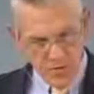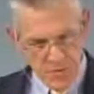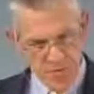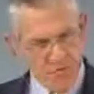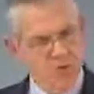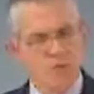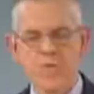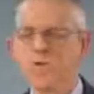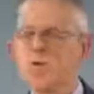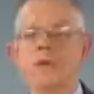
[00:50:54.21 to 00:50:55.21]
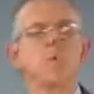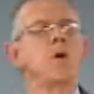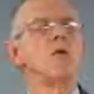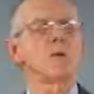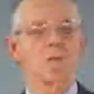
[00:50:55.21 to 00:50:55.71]
be fruitful, be
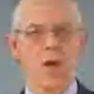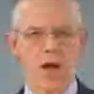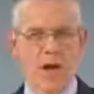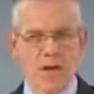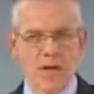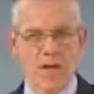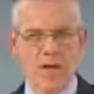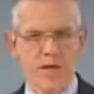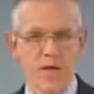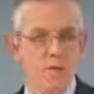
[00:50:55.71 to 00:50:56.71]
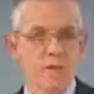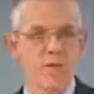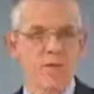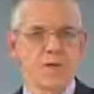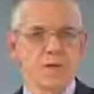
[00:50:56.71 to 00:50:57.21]
multiply, he meant
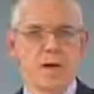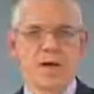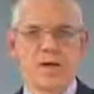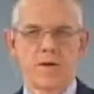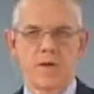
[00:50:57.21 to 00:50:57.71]
what he said.